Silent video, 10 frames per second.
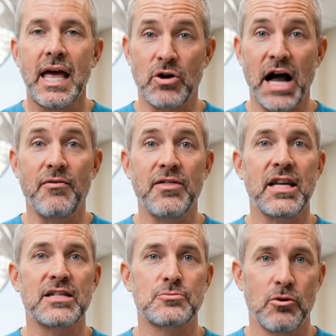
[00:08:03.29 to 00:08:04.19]
You should
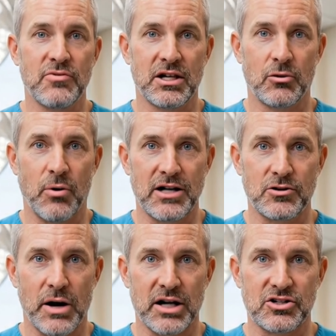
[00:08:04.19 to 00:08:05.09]
monitor your
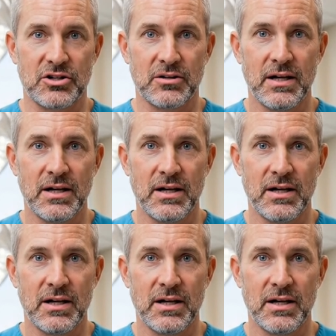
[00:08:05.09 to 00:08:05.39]
progress